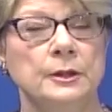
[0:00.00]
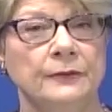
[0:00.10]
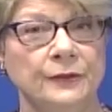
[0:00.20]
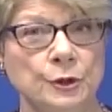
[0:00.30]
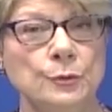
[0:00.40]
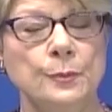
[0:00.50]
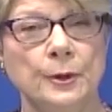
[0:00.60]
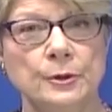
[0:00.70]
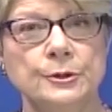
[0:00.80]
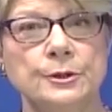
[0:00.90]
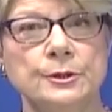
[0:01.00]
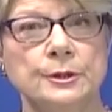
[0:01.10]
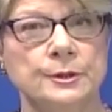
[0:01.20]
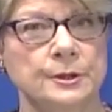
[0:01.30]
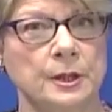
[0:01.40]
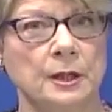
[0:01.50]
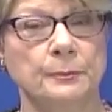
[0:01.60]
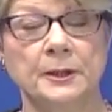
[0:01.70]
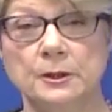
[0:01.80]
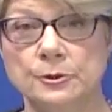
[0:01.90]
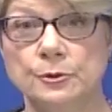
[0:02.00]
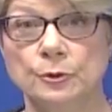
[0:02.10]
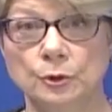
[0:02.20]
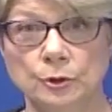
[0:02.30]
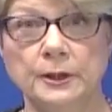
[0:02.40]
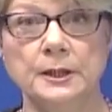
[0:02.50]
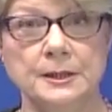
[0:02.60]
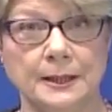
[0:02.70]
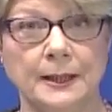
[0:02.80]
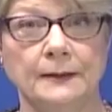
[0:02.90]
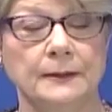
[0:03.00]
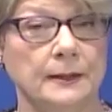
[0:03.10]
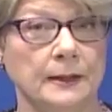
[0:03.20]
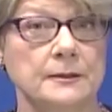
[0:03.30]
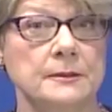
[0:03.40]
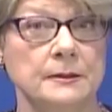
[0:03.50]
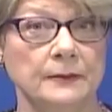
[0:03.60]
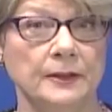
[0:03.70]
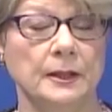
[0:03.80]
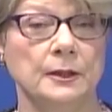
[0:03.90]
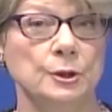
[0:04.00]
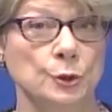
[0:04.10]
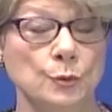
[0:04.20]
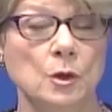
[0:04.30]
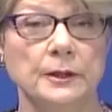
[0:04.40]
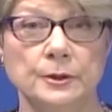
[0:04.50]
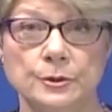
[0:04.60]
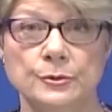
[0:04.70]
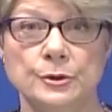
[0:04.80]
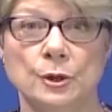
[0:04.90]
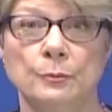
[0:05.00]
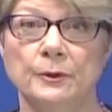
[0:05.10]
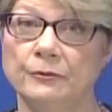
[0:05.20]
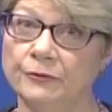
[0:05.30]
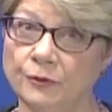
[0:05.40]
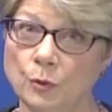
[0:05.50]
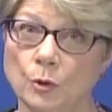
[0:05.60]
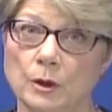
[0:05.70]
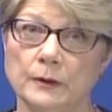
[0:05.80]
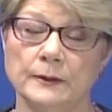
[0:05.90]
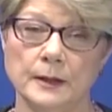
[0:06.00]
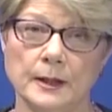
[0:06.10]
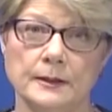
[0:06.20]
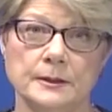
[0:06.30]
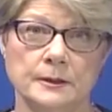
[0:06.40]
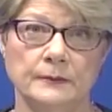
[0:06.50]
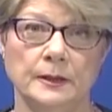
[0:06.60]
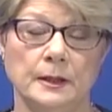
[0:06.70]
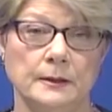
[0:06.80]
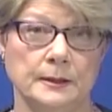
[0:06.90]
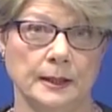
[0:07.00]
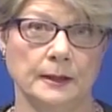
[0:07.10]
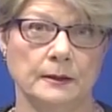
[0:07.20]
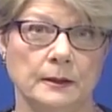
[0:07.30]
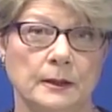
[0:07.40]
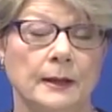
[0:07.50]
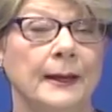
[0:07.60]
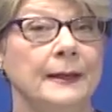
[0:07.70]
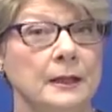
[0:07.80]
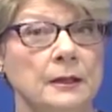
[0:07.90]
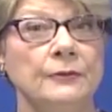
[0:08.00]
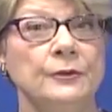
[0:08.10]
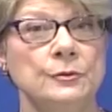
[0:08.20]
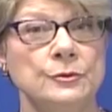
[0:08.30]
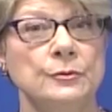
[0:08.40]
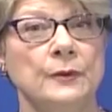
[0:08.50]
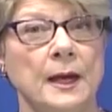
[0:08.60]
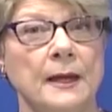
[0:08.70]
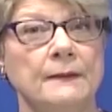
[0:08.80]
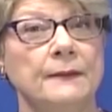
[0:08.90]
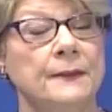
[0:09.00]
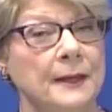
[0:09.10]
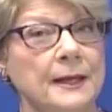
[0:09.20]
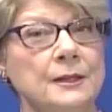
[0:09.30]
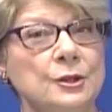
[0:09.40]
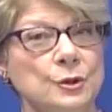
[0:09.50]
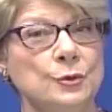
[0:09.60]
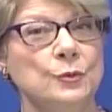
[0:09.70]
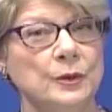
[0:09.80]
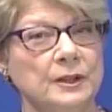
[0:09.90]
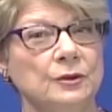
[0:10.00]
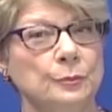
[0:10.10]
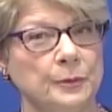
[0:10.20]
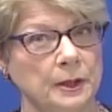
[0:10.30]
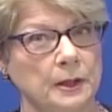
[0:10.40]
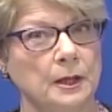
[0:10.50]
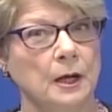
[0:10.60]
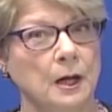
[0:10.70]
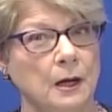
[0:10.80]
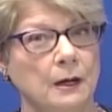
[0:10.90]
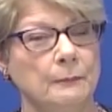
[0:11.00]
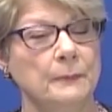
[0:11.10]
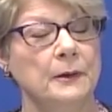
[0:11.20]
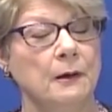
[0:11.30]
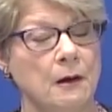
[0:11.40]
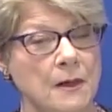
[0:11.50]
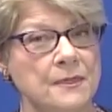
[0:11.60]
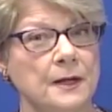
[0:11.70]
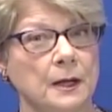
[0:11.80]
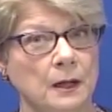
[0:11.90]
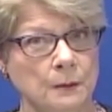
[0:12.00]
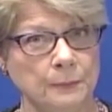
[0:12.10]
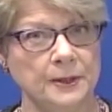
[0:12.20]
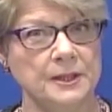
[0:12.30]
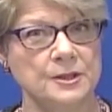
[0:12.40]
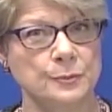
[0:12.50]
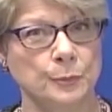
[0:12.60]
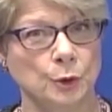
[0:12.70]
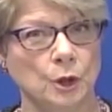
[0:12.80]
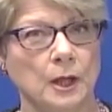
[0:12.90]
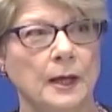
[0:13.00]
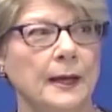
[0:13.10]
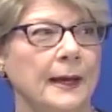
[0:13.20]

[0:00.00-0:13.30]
If you purchase a stock because you're looking to get the next dividend, you want to do so before the ex-dividend date. And if you do that, then you will be um, on the company's book